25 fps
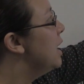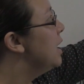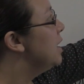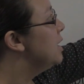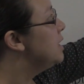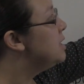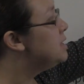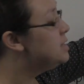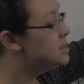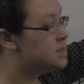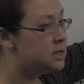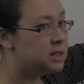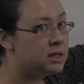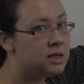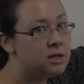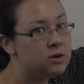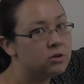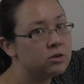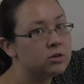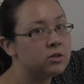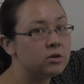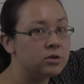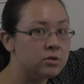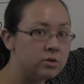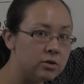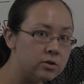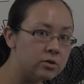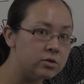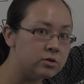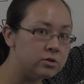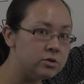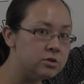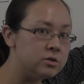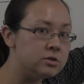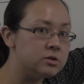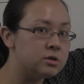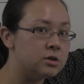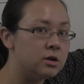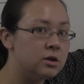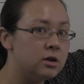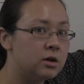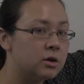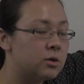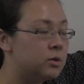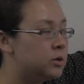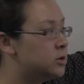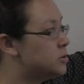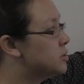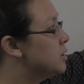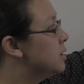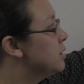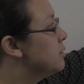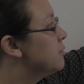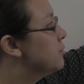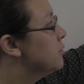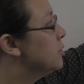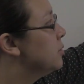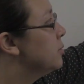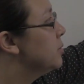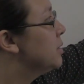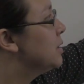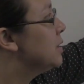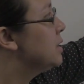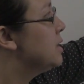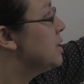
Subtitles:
easily, although you could use the quadratic formula